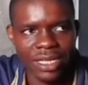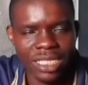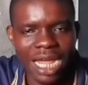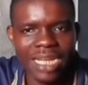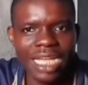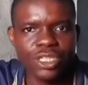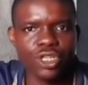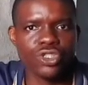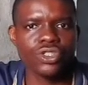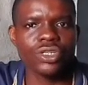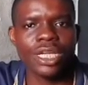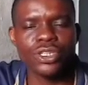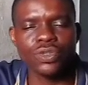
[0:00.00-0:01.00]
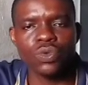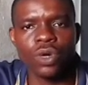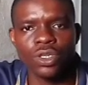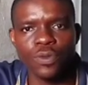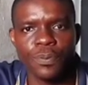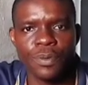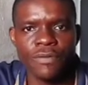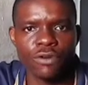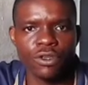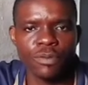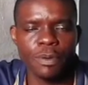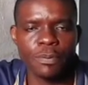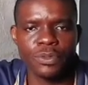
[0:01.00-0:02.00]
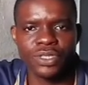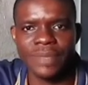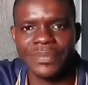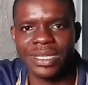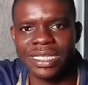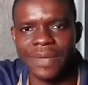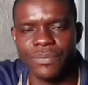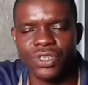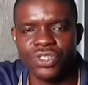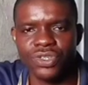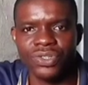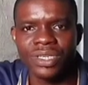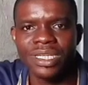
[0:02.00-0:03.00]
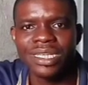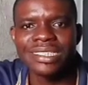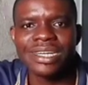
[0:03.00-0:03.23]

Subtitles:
Now, there's some students who want to prepare for UNIPORT Post UTME examination.